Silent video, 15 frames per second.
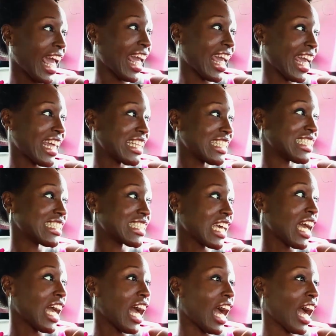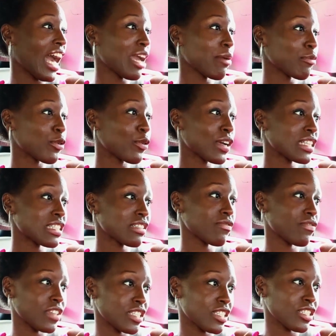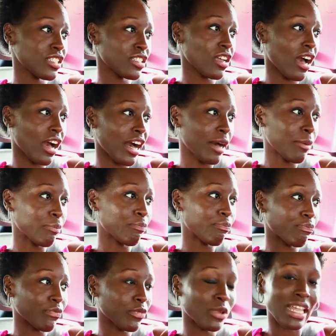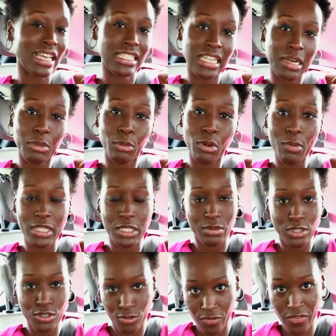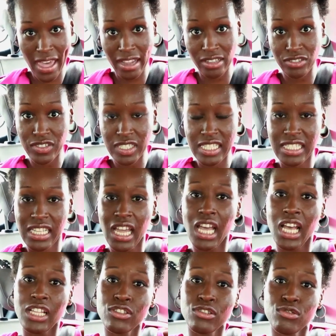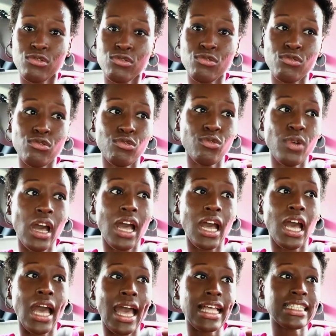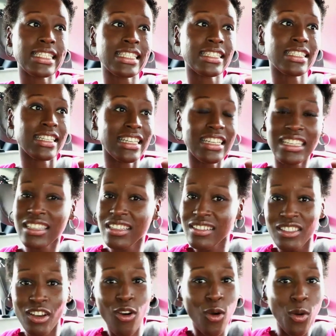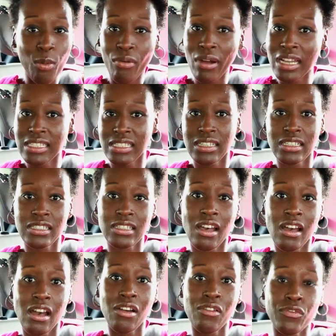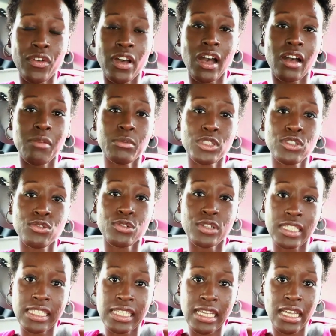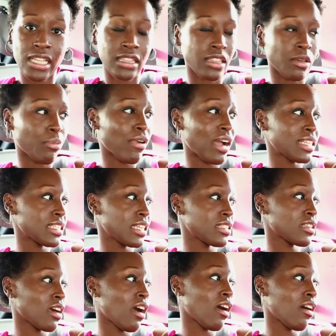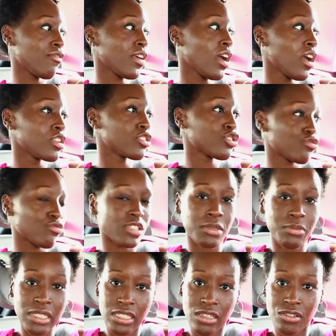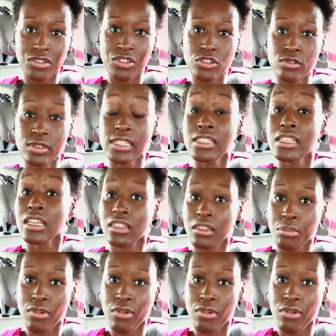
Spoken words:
and I am going to visit, I set up appointments with 2 factories to see the whole process of sourcing, the process of choosing materials, seeing the